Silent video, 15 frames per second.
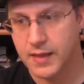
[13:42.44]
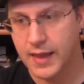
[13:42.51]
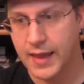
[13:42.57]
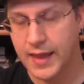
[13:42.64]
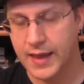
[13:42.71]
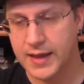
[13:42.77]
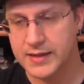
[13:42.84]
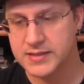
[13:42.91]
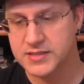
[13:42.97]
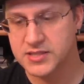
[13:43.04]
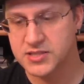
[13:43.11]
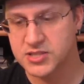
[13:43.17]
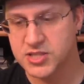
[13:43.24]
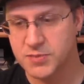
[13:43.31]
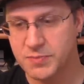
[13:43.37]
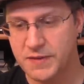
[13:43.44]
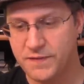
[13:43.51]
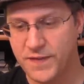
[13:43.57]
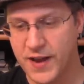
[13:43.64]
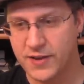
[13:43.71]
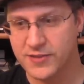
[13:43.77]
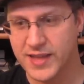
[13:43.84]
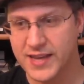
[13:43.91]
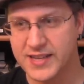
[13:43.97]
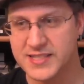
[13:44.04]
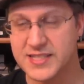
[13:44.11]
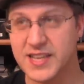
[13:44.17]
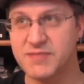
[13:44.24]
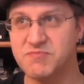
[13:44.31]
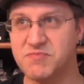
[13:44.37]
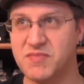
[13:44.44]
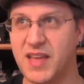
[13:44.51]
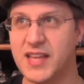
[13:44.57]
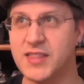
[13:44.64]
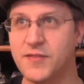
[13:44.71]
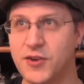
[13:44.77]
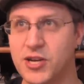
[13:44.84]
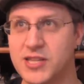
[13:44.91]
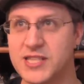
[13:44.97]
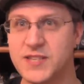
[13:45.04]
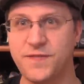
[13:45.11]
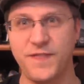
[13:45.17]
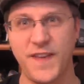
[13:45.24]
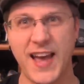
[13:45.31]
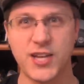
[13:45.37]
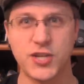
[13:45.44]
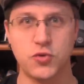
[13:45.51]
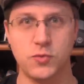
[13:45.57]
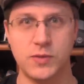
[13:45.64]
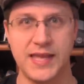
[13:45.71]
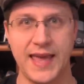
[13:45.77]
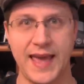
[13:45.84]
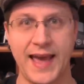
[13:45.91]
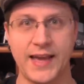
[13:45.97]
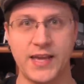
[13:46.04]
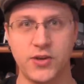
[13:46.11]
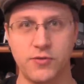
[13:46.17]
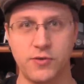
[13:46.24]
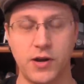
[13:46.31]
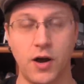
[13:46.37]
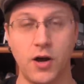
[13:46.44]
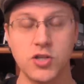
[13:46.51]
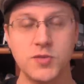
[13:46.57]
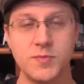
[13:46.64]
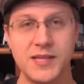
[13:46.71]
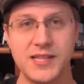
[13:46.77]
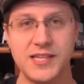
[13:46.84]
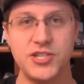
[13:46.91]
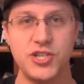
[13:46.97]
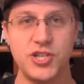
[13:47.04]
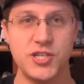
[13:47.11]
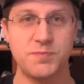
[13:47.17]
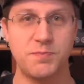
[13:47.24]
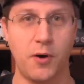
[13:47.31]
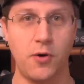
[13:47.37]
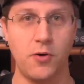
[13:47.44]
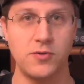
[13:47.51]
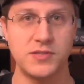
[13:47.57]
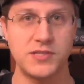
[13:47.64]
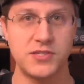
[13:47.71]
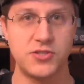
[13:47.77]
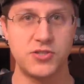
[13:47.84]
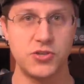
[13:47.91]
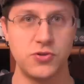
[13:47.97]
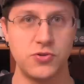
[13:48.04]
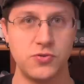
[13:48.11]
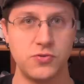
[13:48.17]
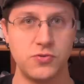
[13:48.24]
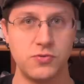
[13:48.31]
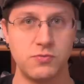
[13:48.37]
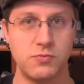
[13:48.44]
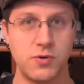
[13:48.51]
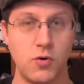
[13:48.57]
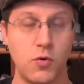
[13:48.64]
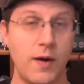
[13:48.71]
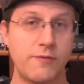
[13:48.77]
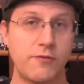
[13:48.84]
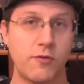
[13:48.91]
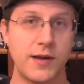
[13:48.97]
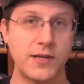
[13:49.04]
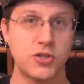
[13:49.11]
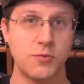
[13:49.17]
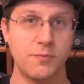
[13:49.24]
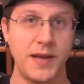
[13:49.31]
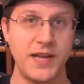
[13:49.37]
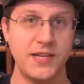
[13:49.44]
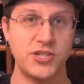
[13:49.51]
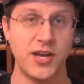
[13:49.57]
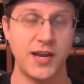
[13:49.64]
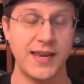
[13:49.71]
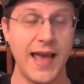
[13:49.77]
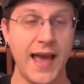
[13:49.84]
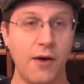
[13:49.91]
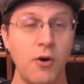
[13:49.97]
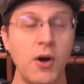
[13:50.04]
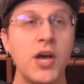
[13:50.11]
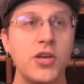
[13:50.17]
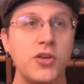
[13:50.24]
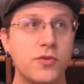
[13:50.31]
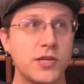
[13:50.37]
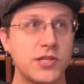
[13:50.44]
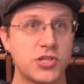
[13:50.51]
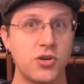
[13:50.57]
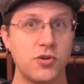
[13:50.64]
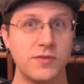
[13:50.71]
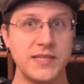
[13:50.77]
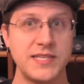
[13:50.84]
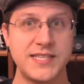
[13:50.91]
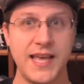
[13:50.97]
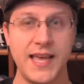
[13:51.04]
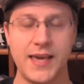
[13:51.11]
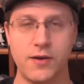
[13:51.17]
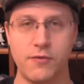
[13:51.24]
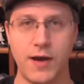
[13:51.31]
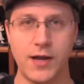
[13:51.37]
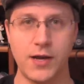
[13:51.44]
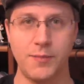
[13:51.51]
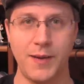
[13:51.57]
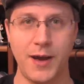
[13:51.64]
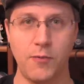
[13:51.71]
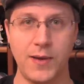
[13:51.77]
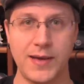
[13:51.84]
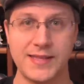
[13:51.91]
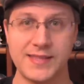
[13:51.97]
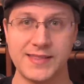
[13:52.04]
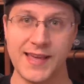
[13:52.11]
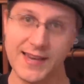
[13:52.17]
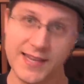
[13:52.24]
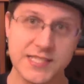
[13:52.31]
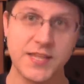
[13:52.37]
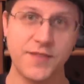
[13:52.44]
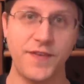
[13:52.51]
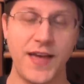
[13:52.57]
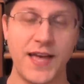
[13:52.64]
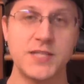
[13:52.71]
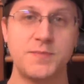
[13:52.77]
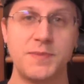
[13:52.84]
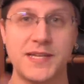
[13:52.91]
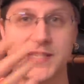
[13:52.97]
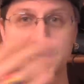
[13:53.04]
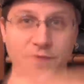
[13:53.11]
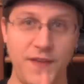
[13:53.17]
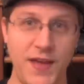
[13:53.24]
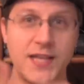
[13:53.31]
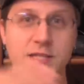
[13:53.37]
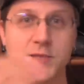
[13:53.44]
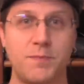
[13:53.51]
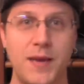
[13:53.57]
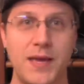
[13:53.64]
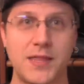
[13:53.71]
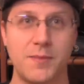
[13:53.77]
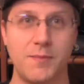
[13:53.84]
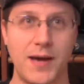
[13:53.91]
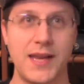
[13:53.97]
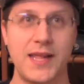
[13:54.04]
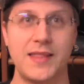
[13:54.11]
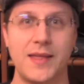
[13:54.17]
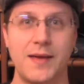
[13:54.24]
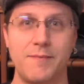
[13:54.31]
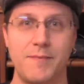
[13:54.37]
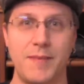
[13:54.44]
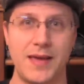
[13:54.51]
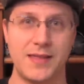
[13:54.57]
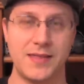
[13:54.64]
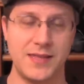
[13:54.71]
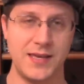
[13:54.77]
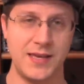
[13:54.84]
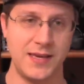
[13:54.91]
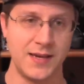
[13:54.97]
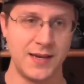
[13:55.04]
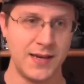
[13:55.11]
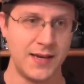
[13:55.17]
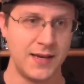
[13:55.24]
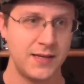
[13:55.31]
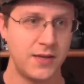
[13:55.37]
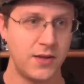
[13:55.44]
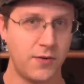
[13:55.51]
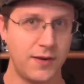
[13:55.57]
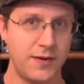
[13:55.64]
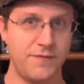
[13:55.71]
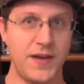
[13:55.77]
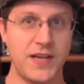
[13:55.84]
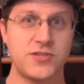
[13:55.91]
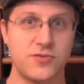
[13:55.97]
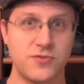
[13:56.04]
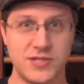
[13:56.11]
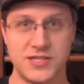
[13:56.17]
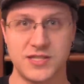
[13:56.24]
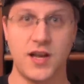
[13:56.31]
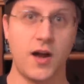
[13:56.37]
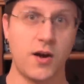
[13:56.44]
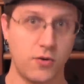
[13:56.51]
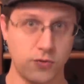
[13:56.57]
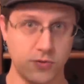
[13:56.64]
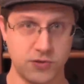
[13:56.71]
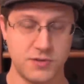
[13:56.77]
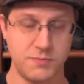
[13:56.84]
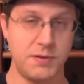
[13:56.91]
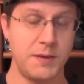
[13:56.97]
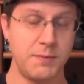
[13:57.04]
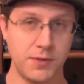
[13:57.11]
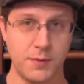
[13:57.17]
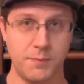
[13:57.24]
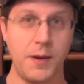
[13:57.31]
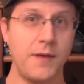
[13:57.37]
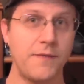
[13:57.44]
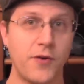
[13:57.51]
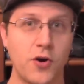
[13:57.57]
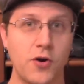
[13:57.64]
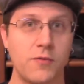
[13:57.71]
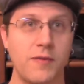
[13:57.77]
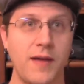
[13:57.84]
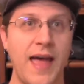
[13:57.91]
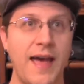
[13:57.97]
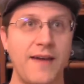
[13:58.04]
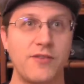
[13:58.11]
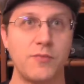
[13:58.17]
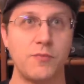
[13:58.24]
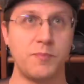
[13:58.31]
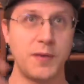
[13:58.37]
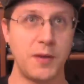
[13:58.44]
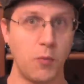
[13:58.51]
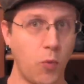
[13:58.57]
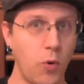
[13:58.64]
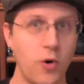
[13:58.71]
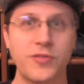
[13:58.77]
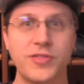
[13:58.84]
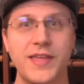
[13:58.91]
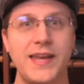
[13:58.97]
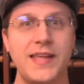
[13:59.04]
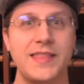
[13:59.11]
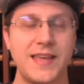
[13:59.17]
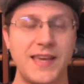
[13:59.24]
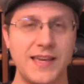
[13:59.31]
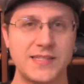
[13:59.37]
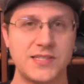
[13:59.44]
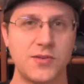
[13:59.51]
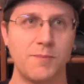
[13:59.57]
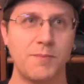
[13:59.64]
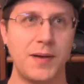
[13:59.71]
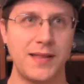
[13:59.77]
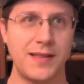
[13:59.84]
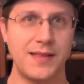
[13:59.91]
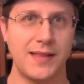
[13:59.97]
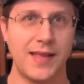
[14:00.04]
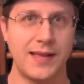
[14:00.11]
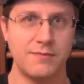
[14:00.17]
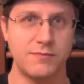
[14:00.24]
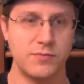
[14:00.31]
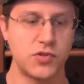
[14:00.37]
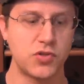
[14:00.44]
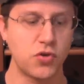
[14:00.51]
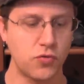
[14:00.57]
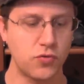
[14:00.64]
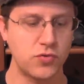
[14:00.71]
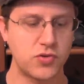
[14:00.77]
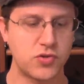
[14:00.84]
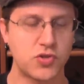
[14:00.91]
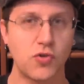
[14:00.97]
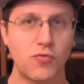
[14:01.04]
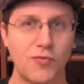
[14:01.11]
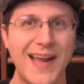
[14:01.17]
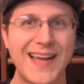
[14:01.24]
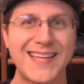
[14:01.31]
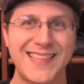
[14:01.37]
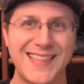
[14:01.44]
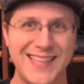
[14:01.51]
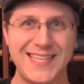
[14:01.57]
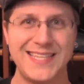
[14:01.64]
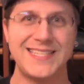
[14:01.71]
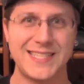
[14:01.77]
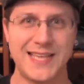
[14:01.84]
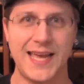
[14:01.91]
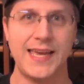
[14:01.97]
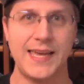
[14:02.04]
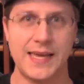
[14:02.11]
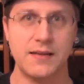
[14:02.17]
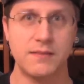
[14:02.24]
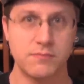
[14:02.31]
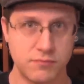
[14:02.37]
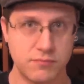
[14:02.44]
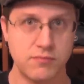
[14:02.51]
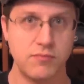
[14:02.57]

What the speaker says: And to be fair, that is at the very least factually accurate. Ultimately, she is beholden to whoever writes her paycheck. Now, you can certainly say in a roundabout way that that is the fans, because the fans make the money that make the, you know, investors and stockholders and people above her have it be worth anything. And so, but like directly saying,